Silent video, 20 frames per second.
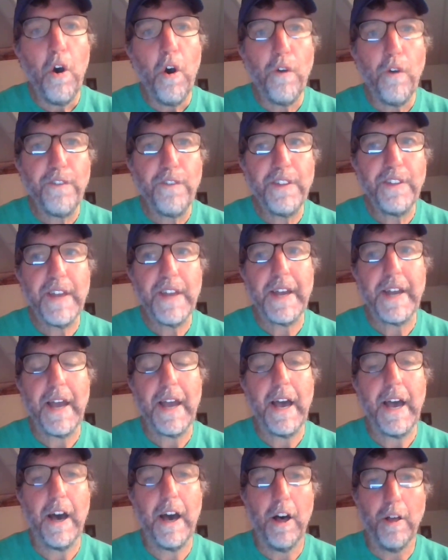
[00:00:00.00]
Hopefully that
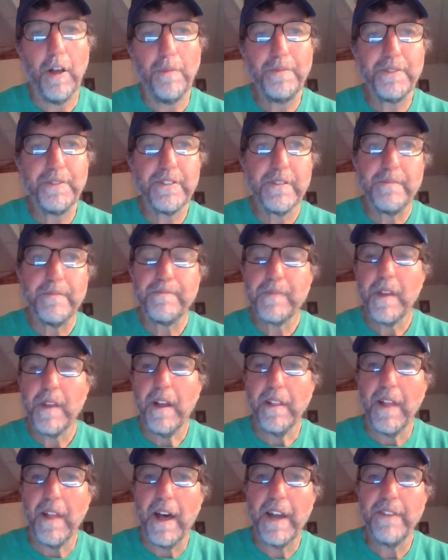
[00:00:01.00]
helps.
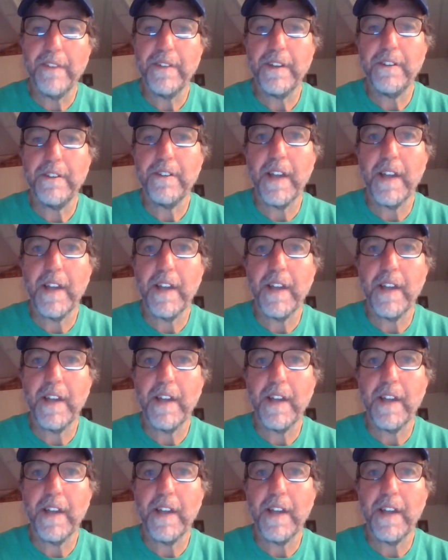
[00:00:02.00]
A lot of it,